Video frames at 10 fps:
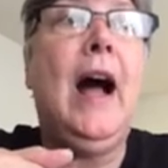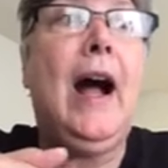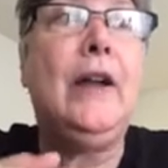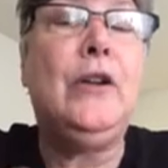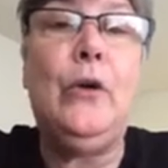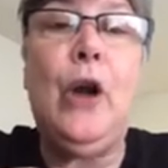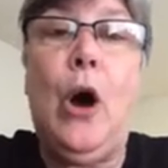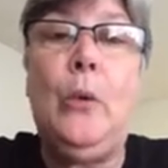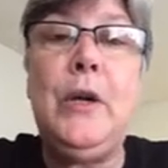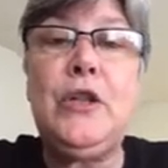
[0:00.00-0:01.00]
I don't
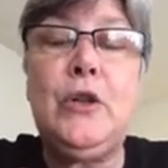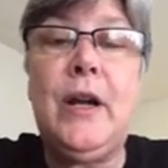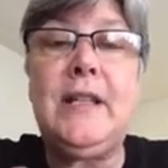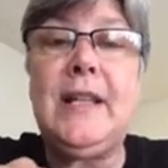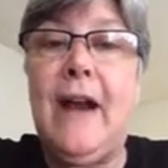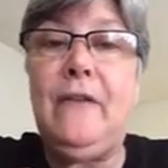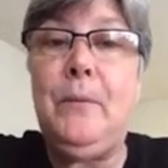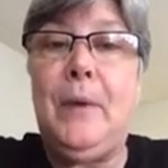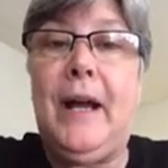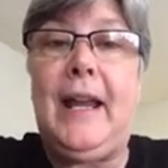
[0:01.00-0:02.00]
always trust
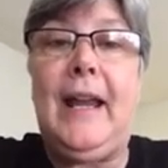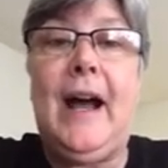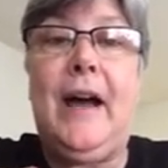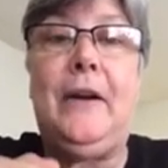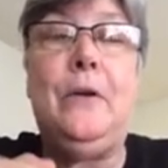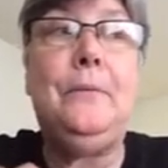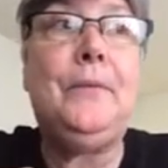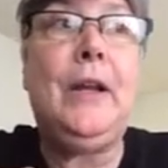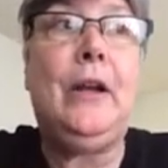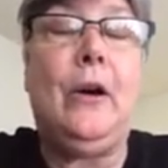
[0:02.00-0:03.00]
everybody. I don't
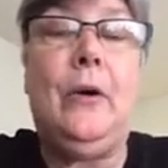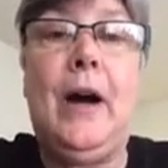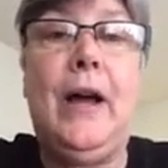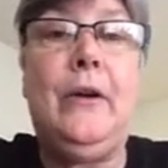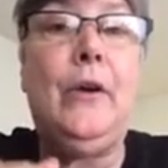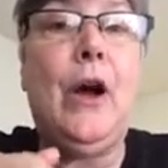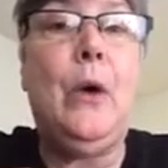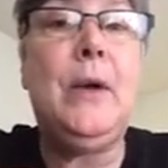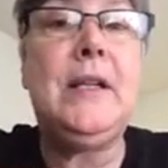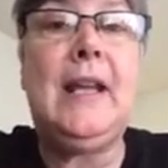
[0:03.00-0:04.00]

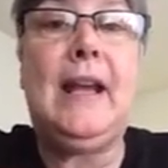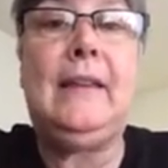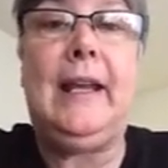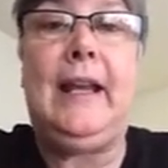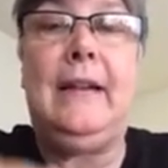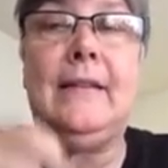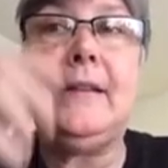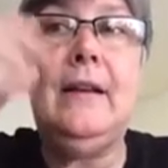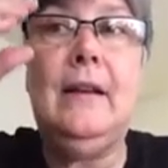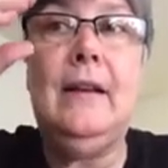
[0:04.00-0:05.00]
always take things.